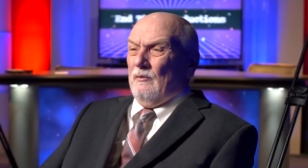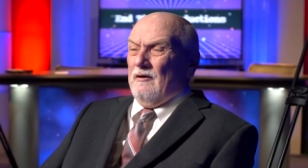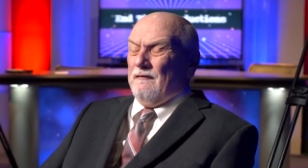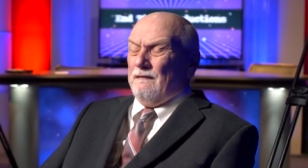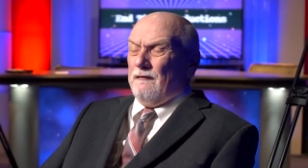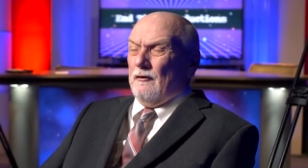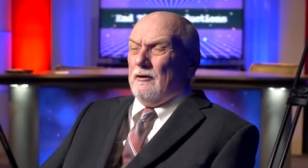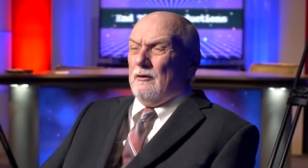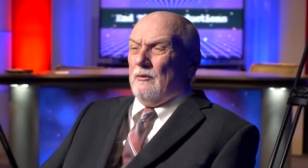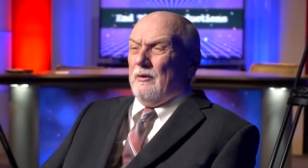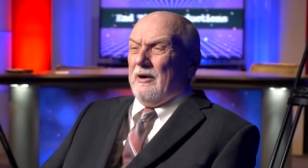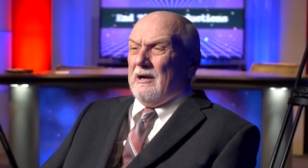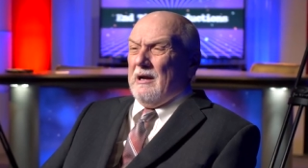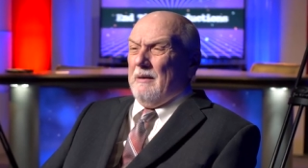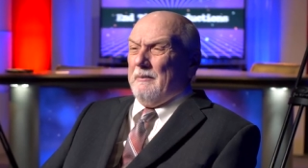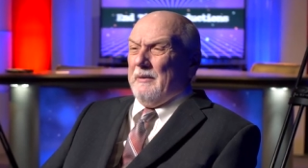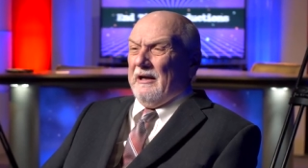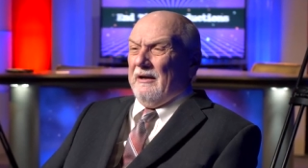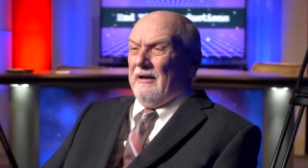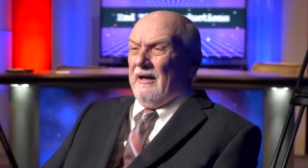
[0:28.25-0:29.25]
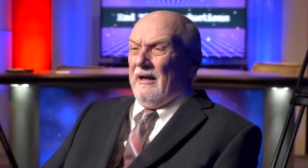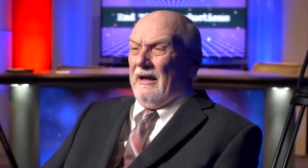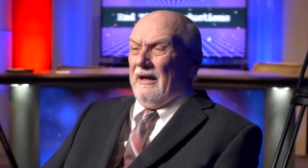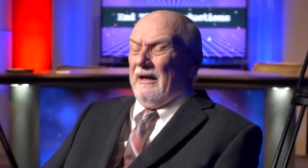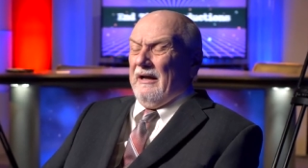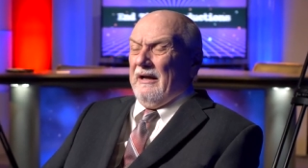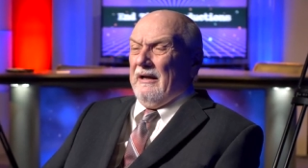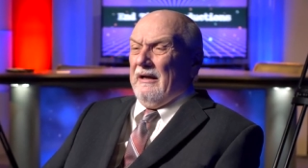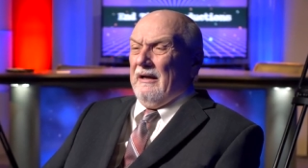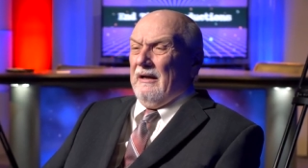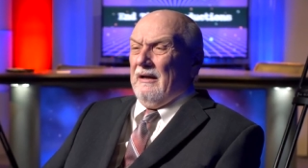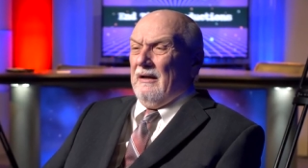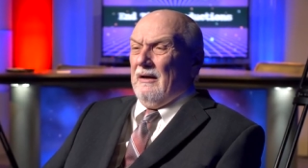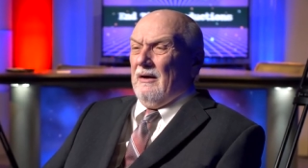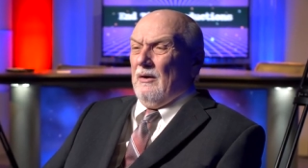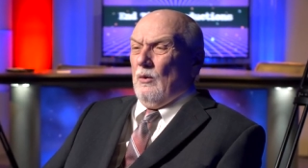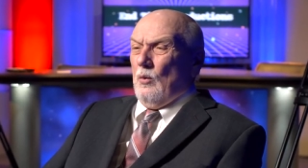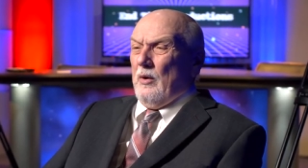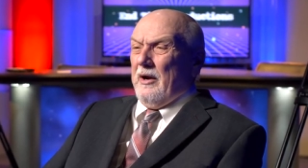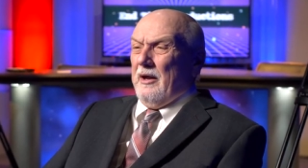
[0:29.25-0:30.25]
refer to a coming day
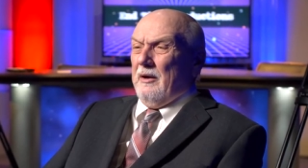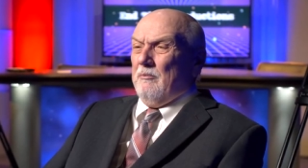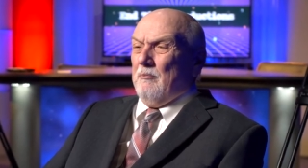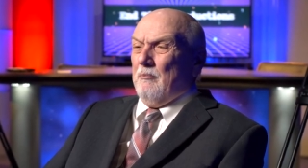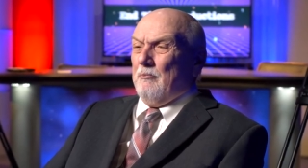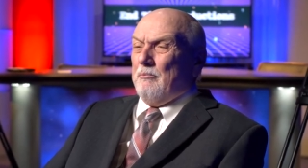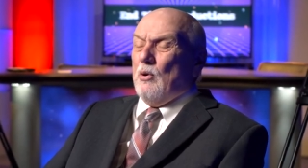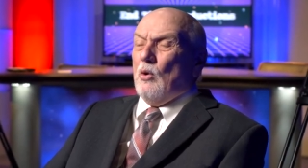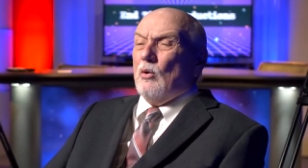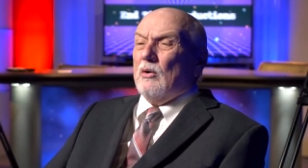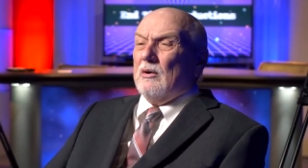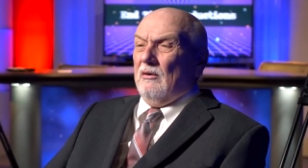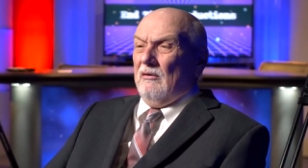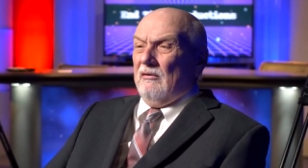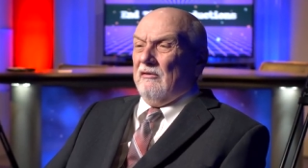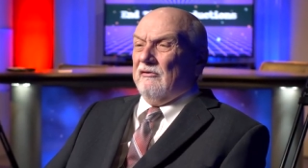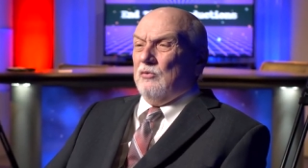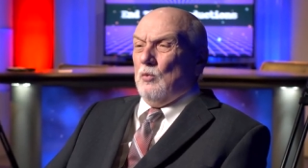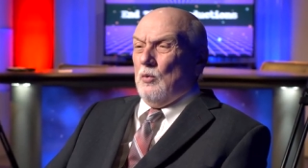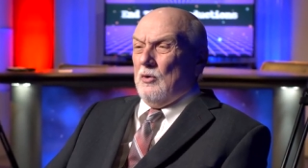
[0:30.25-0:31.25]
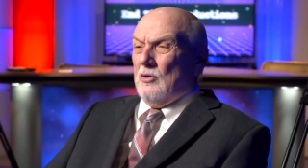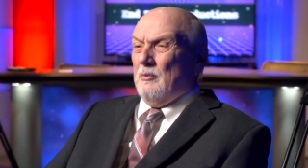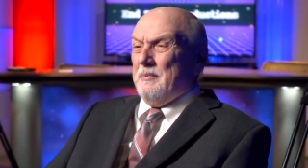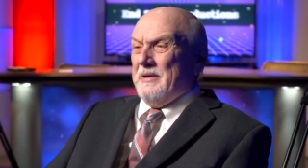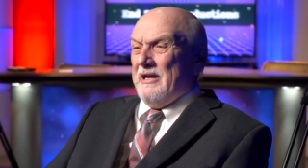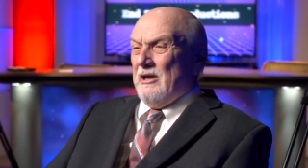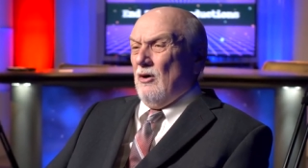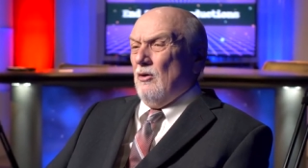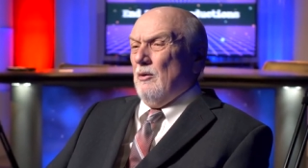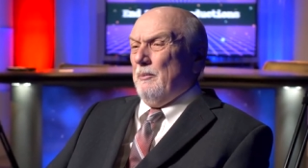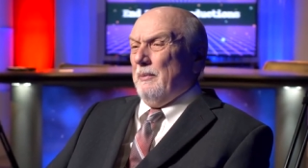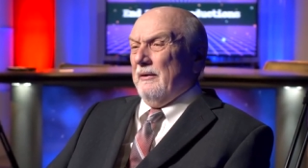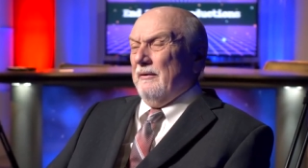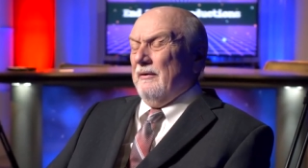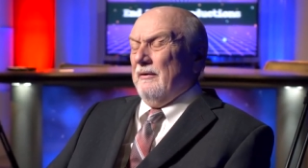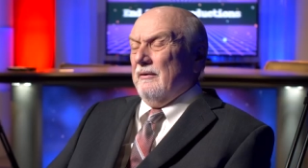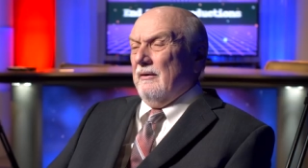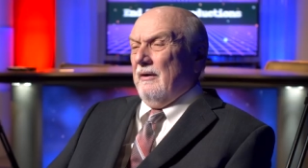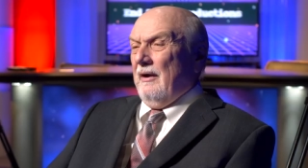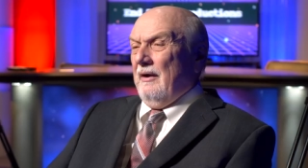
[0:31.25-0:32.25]
when portals will be
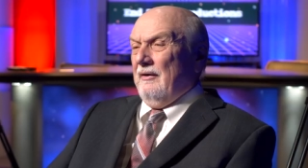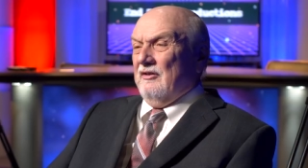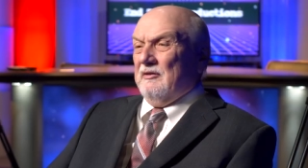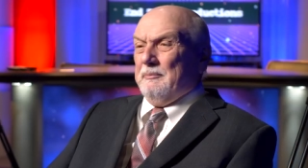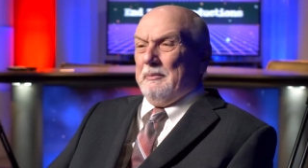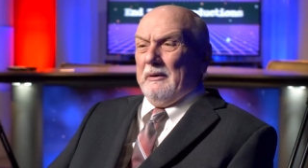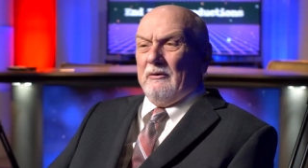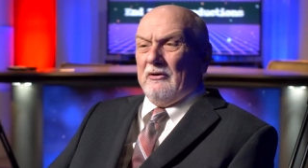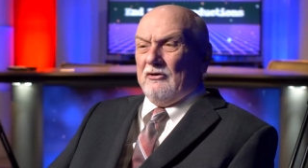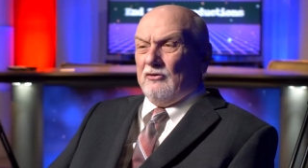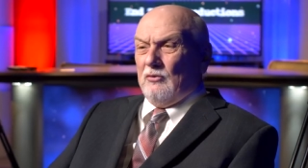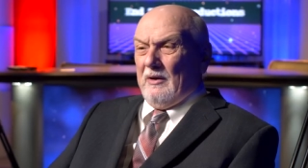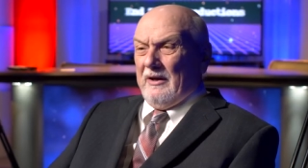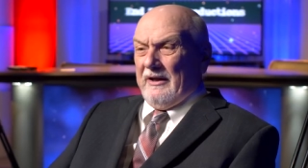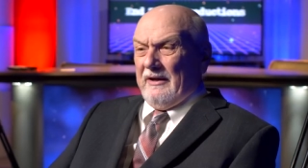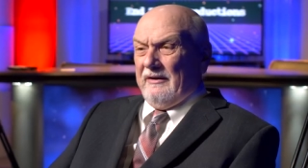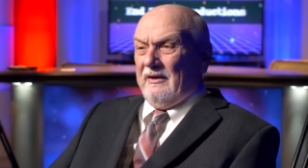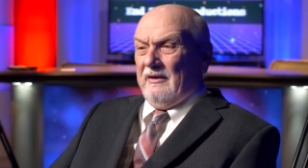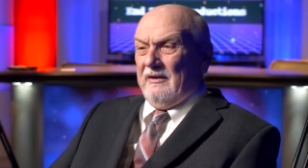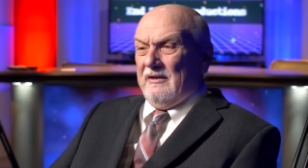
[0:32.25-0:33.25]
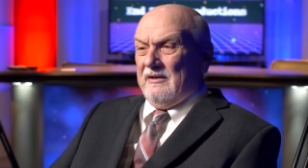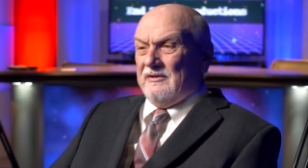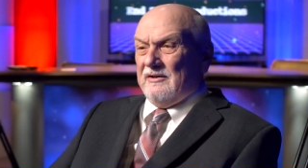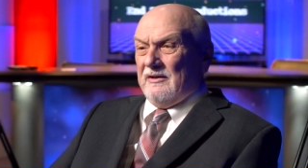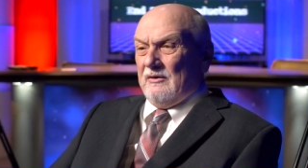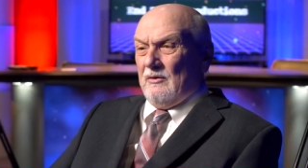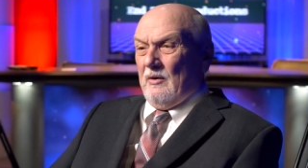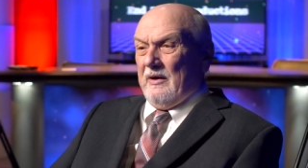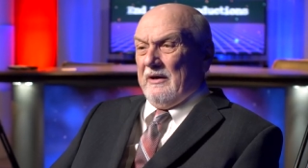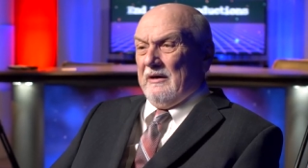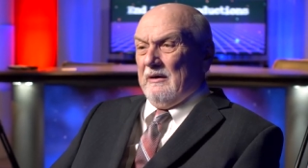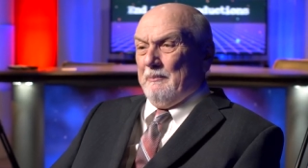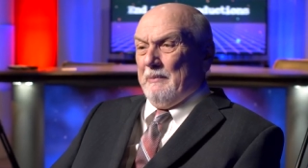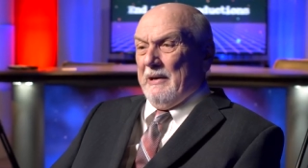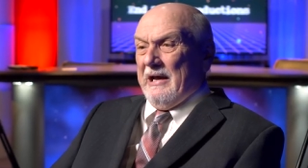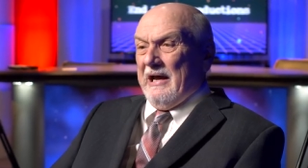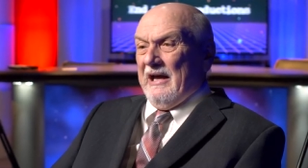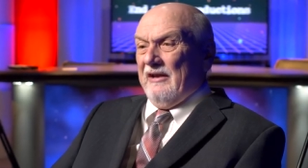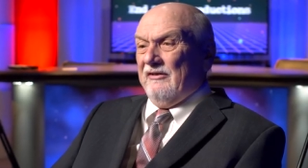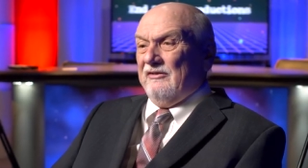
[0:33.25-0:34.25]
opened and spiritual entities are going to
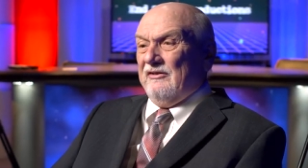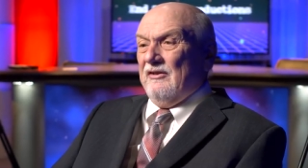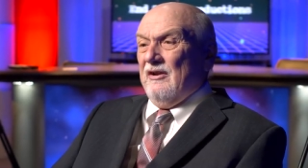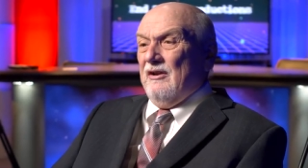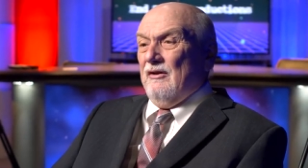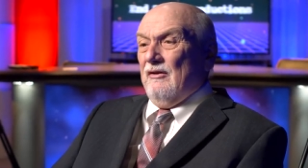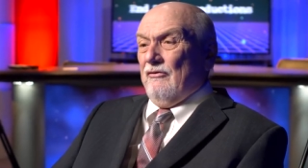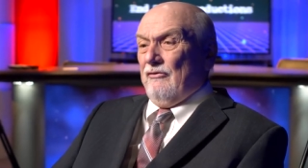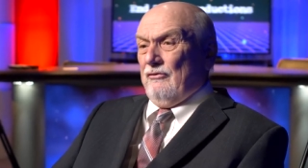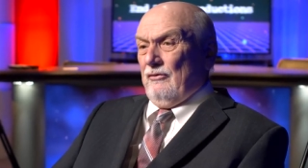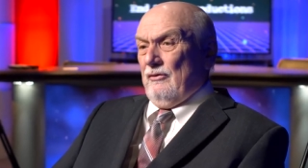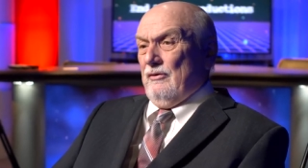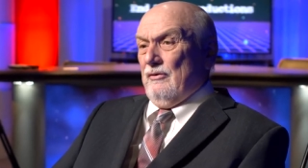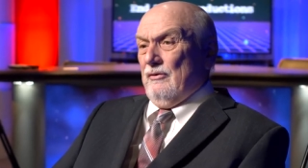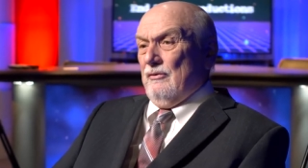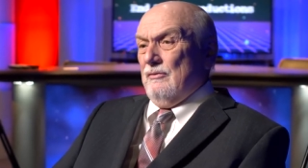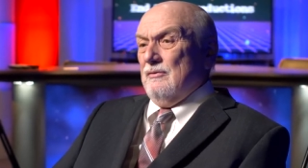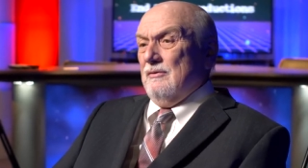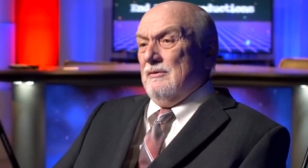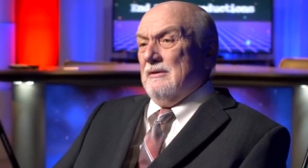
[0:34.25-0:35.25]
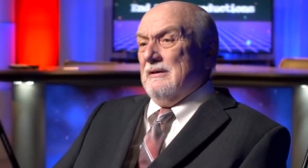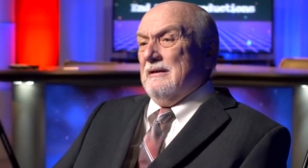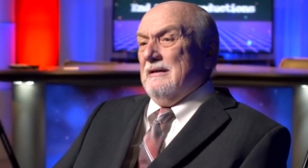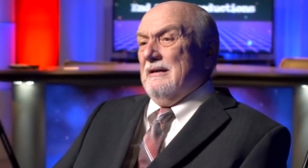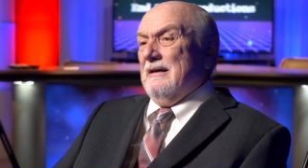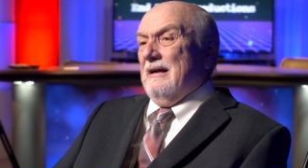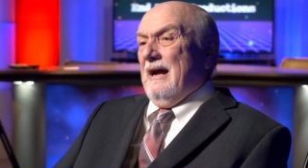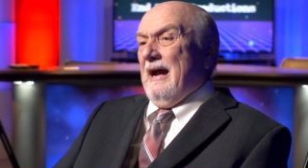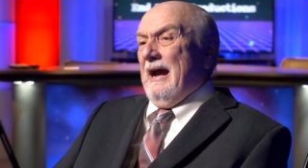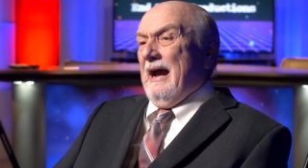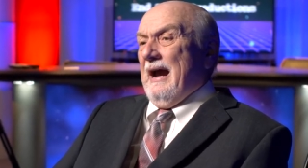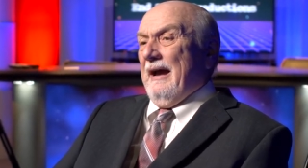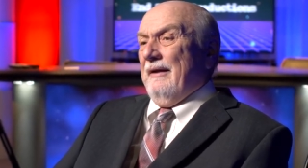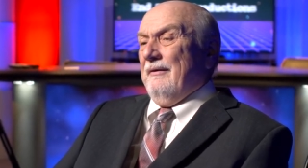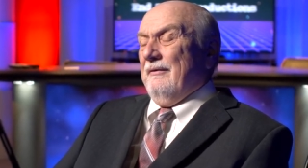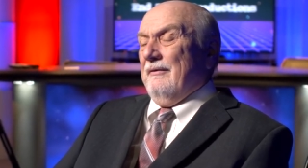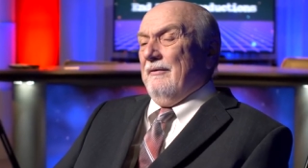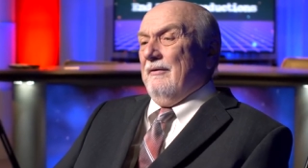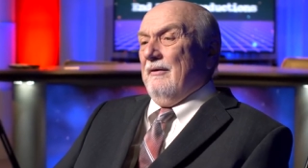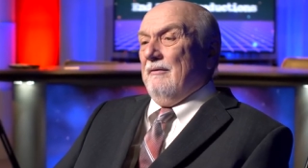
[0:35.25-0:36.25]
pass through
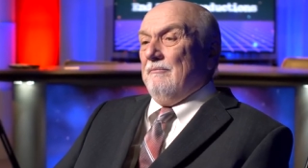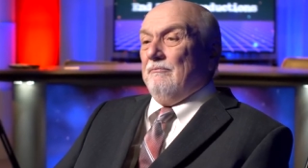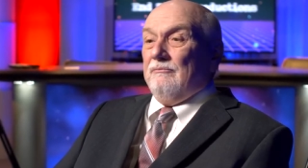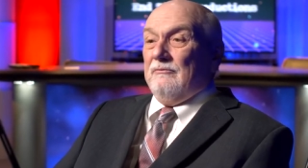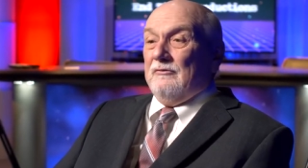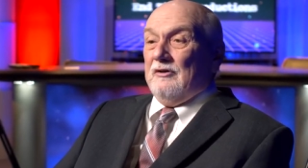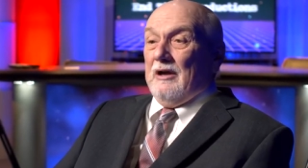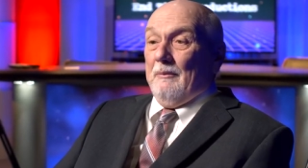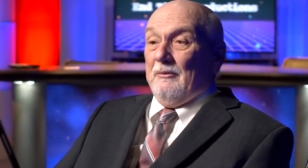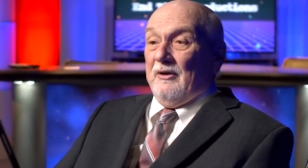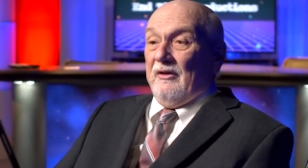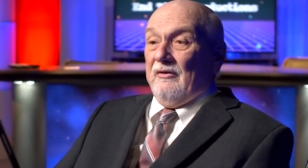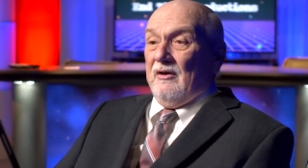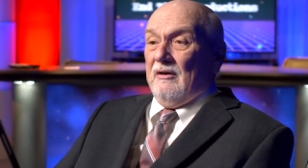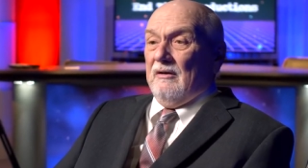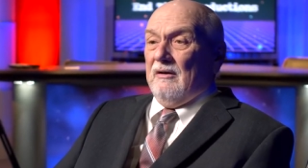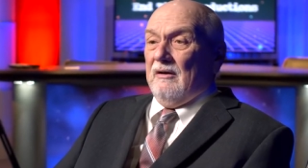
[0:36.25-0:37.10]
and come to the